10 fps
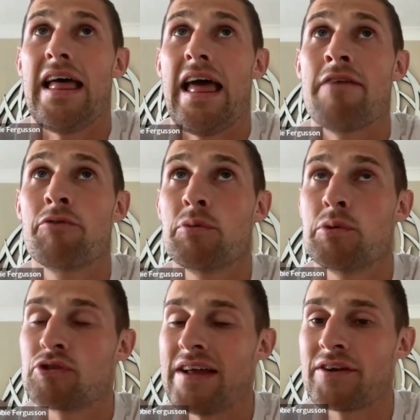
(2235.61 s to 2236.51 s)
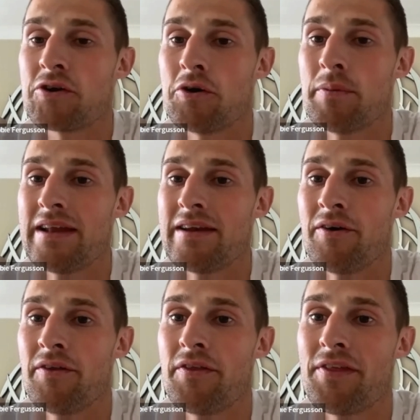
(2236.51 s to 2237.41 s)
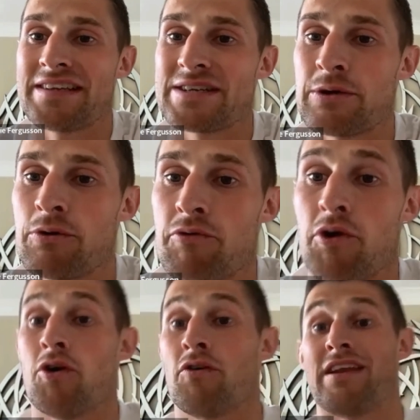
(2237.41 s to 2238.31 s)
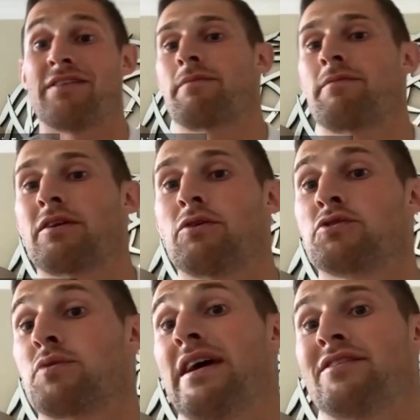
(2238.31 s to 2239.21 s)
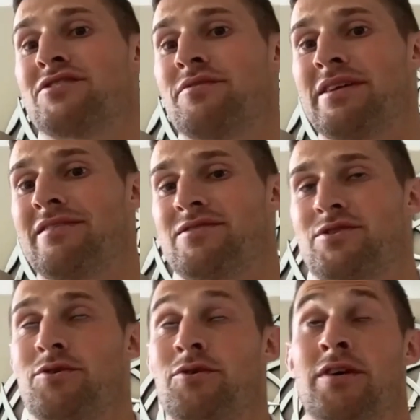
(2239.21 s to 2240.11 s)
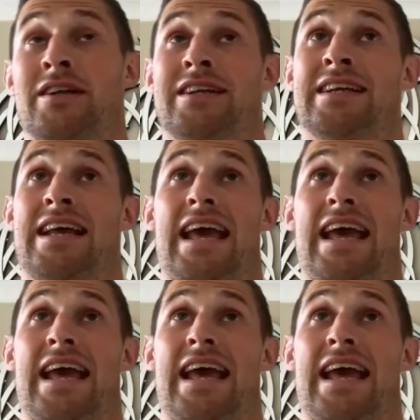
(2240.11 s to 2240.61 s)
everyone would rather comment on the things that are going wrong than if something goes well. Do you know what I mean? So yeah.